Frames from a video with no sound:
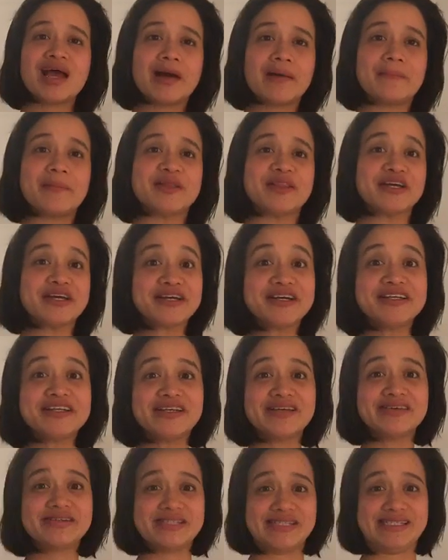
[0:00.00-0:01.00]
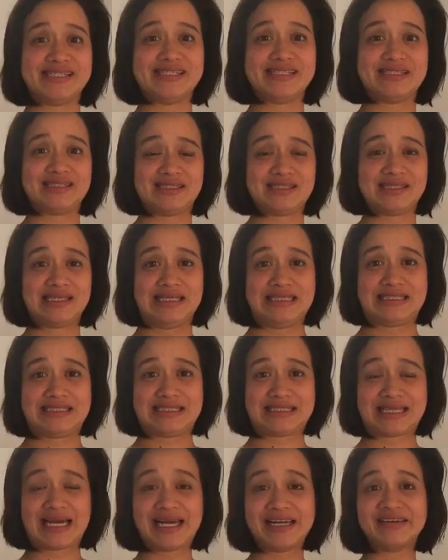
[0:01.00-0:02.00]
But the good news is it's
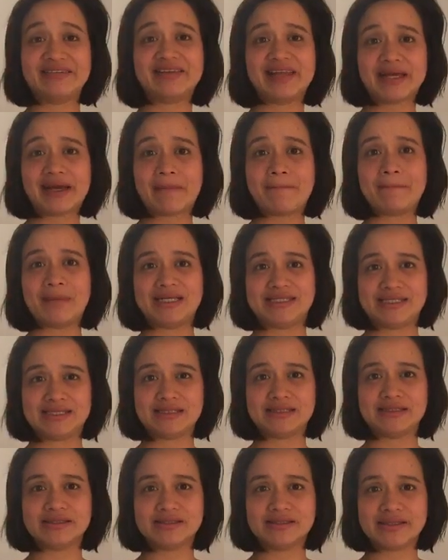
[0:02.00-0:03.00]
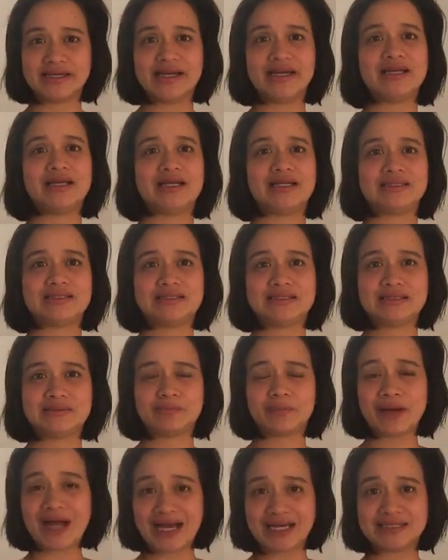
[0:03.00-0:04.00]
kind of like a muscle, right? It's
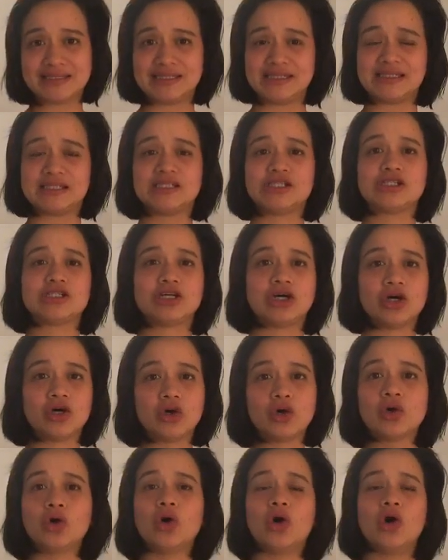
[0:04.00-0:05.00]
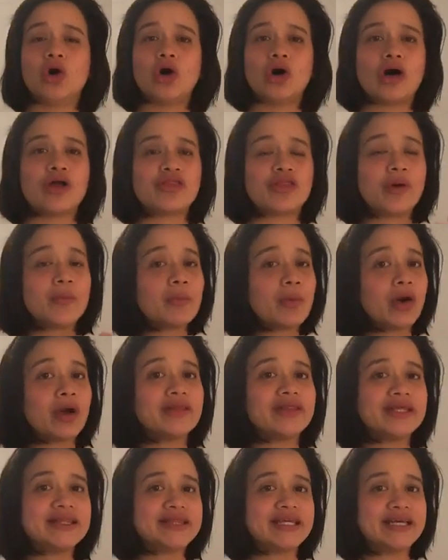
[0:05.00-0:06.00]
practice. So the more
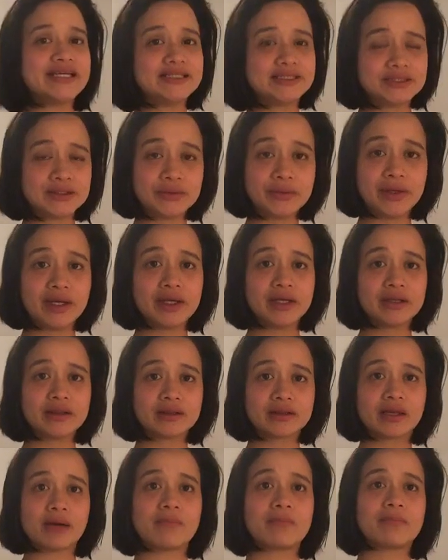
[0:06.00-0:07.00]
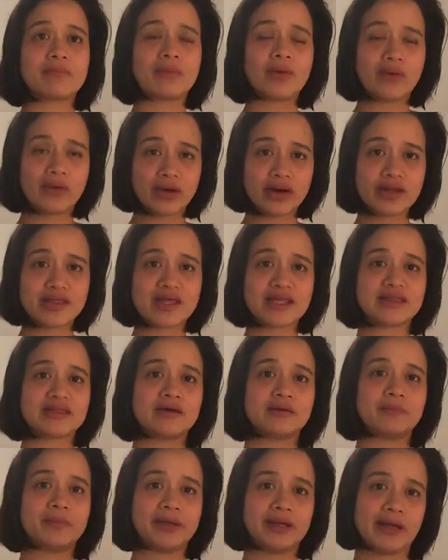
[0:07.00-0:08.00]
that they do it, the more that
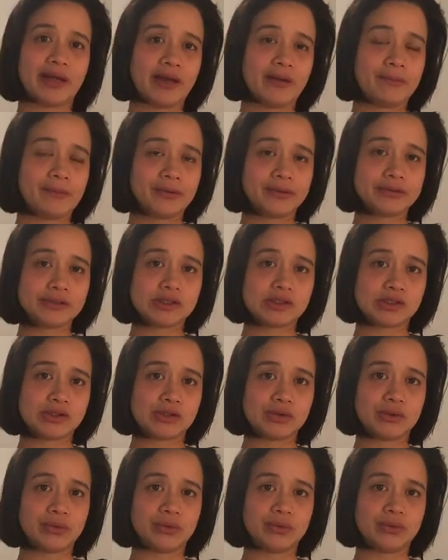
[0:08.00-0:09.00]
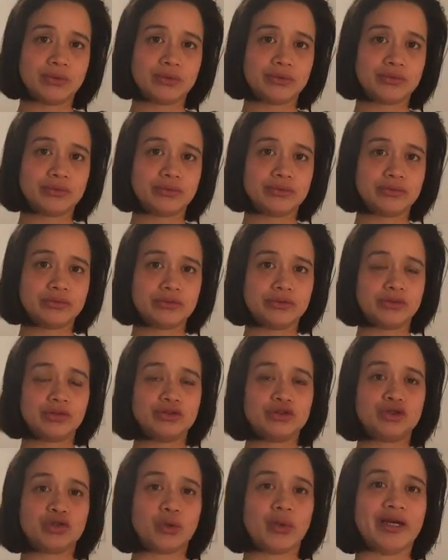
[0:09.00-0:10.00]
they'll be able to
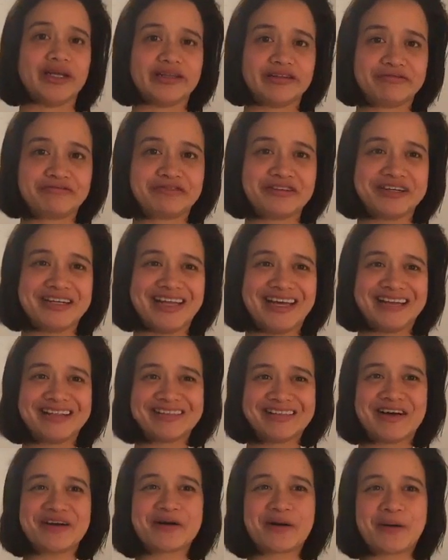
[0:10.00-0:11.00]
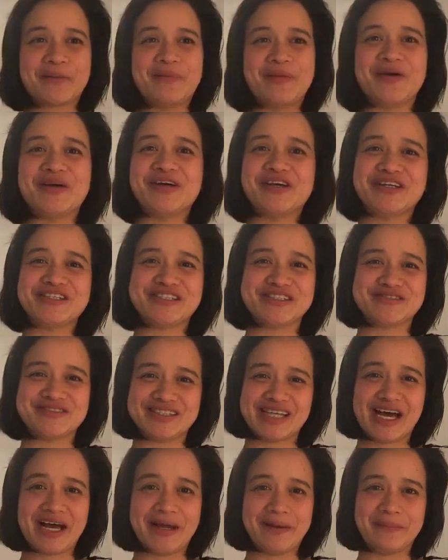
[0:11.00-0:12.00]
do it for longer periods of
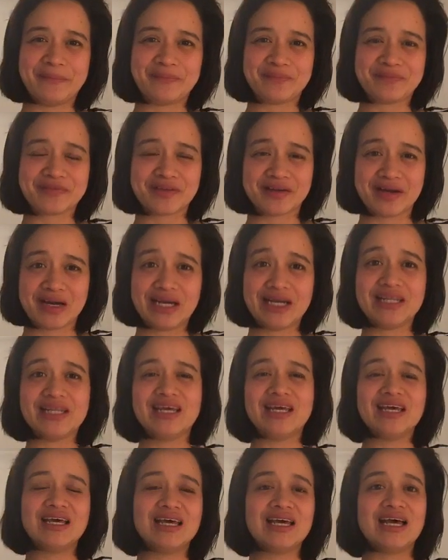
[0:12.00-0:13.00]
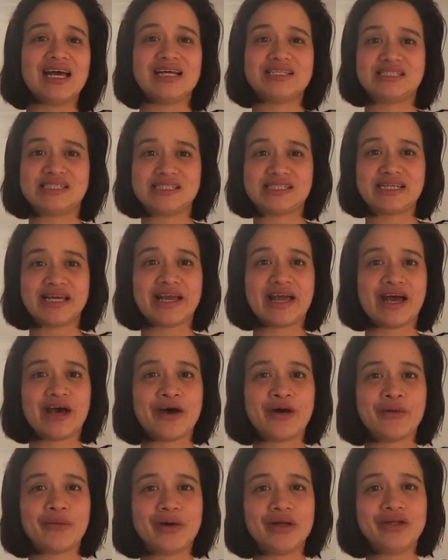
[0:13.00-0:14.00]
time, right? It's just like
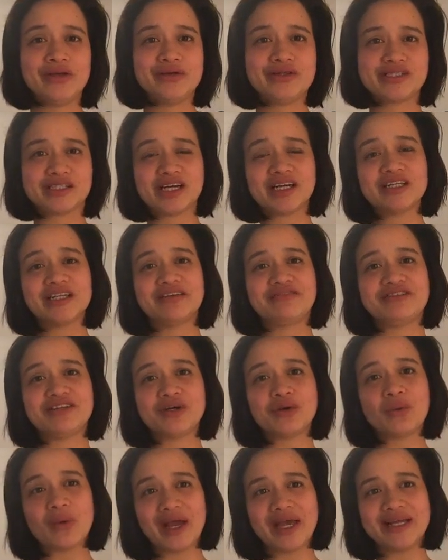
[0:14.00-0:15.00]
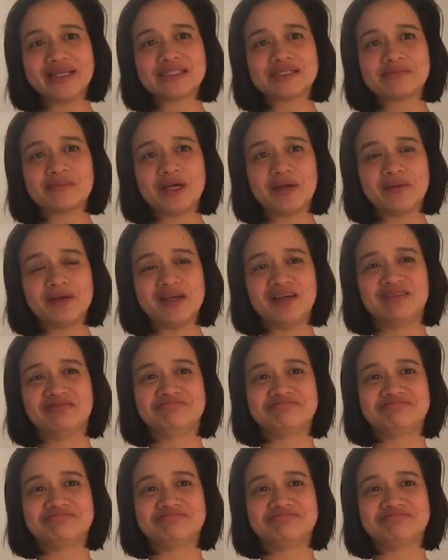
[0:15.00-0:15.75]
how when you start lifting weights, maybe